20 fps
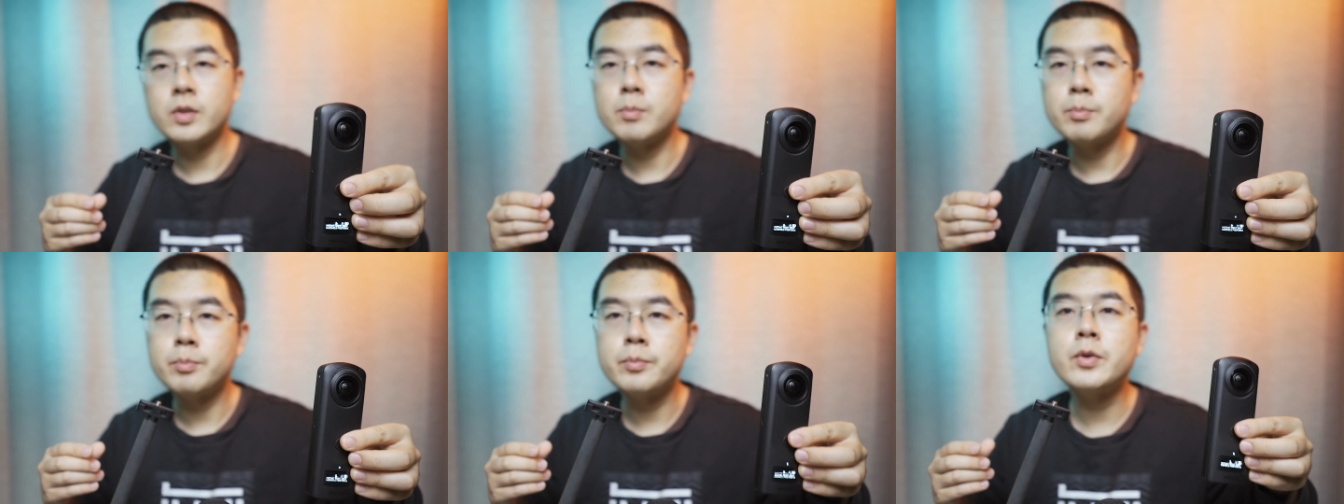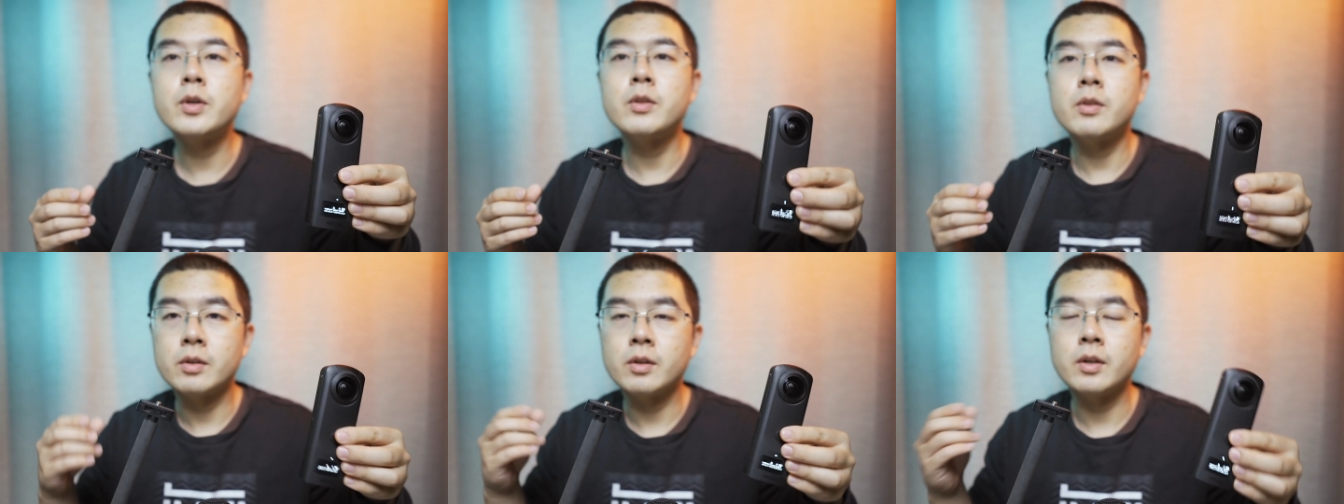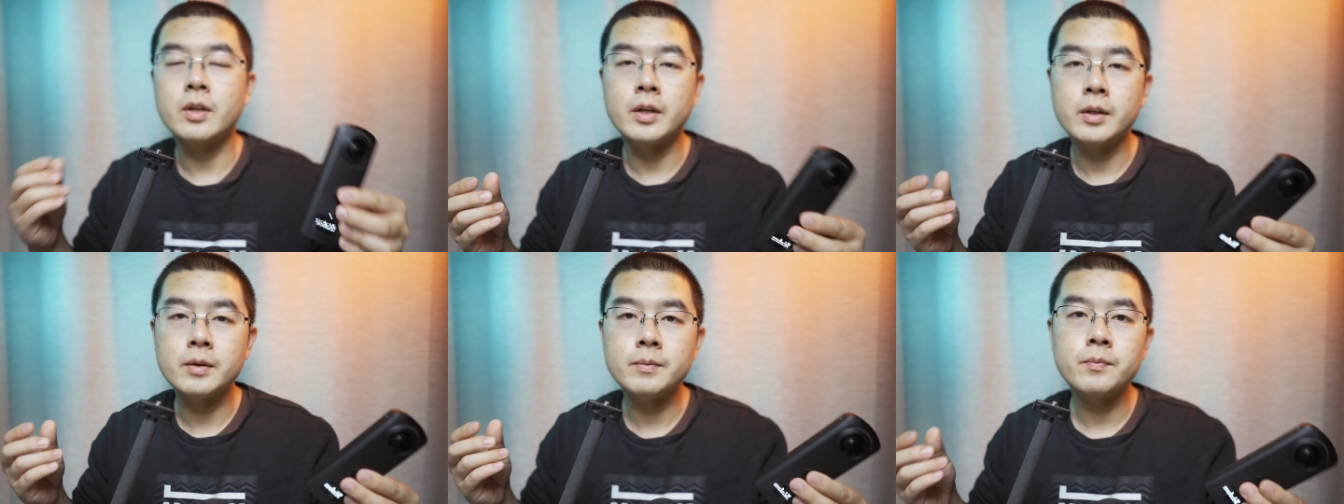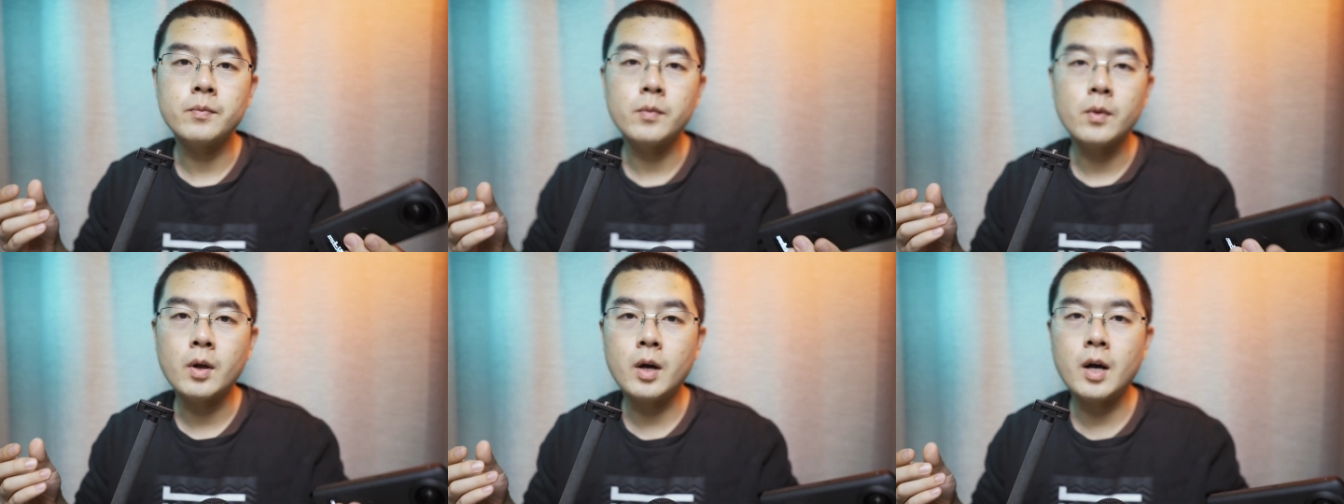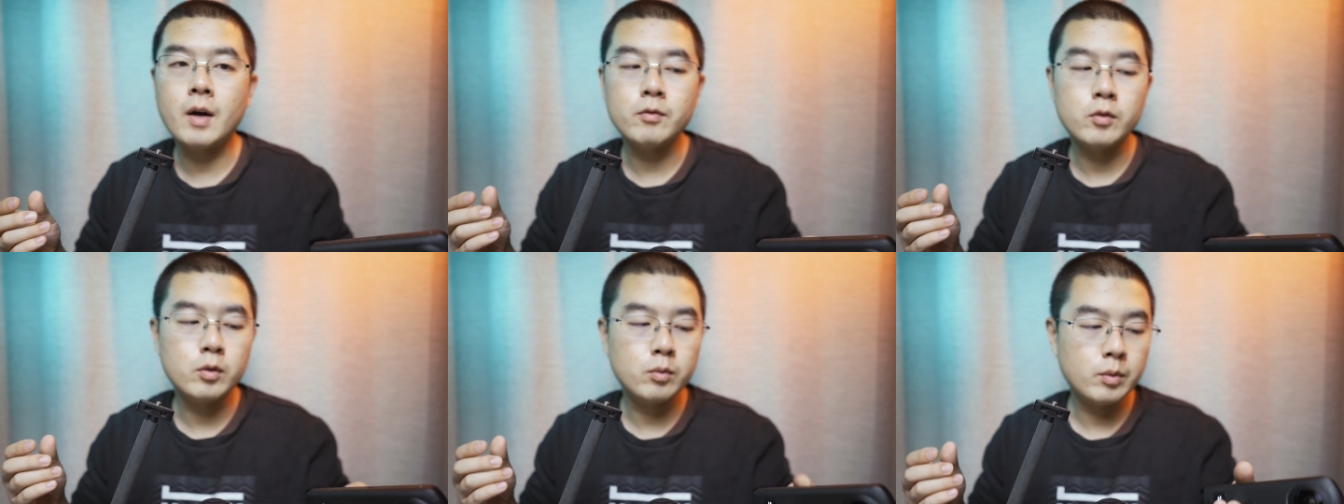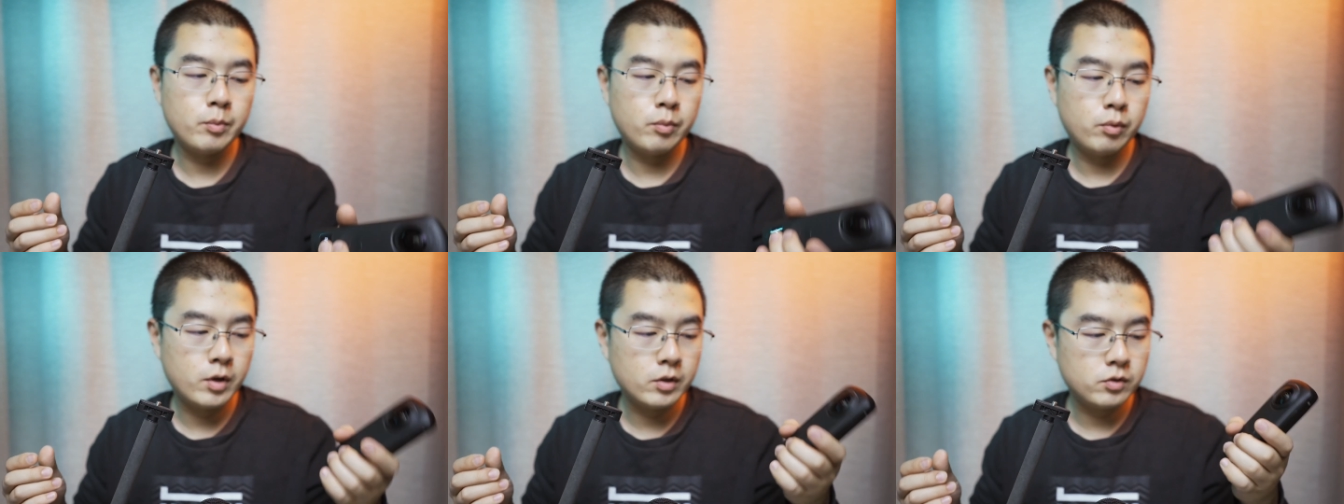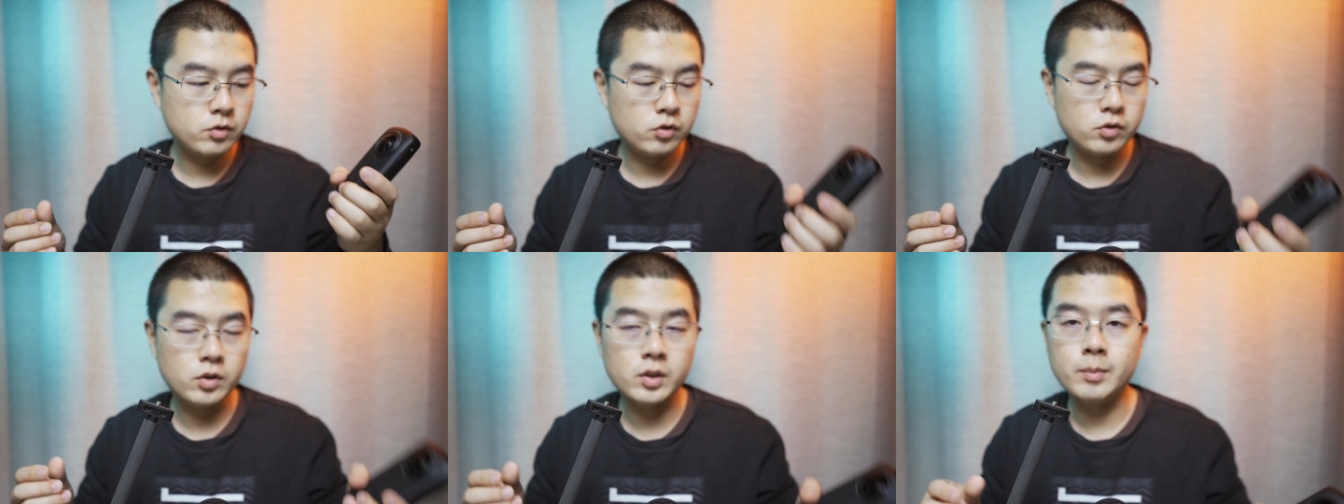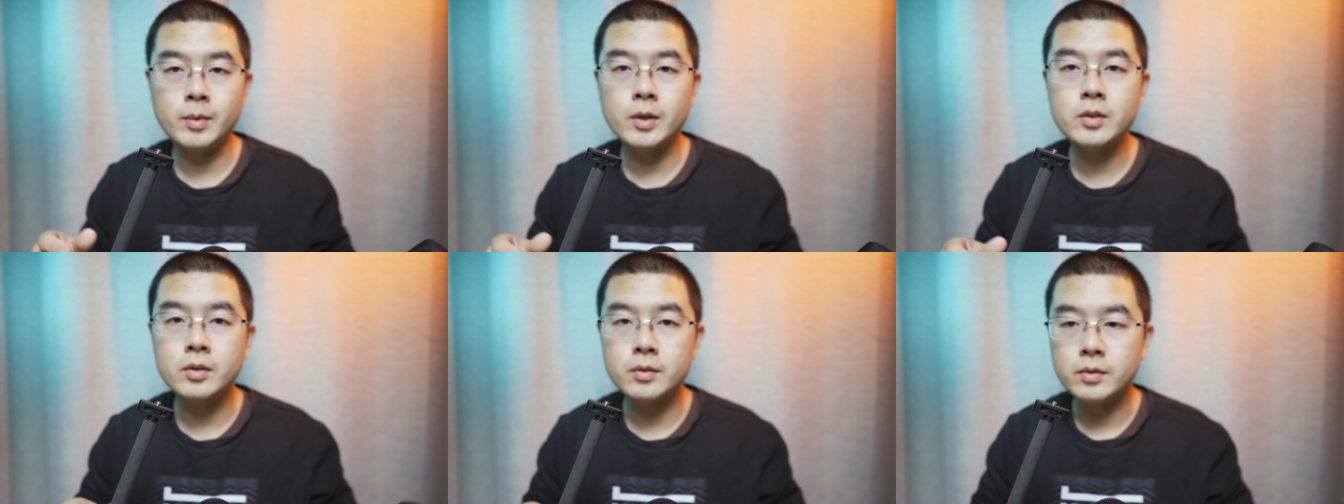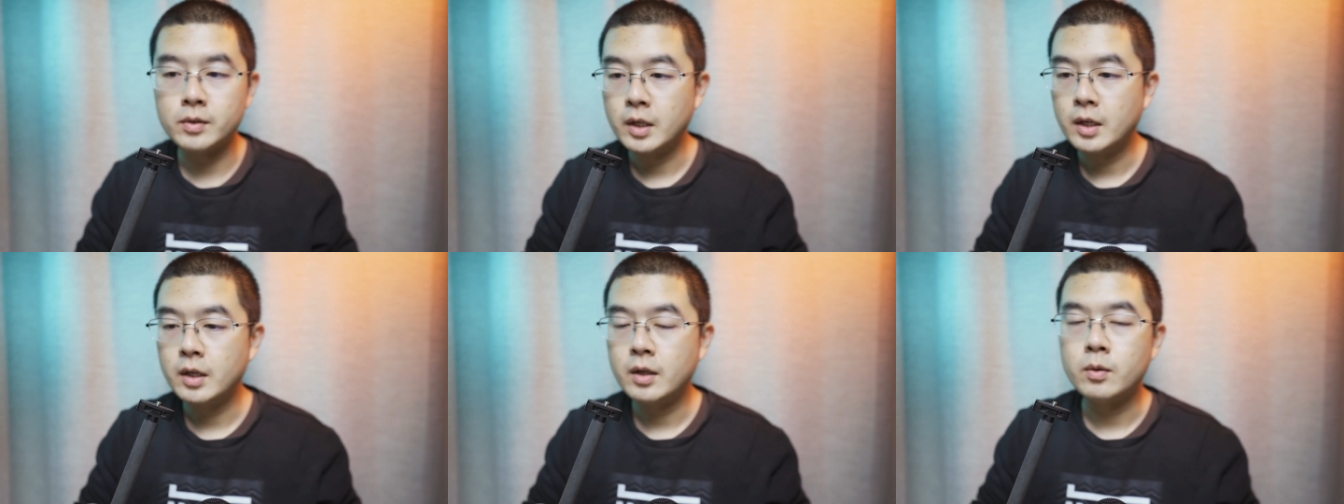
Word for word: immediately after we press the shutter button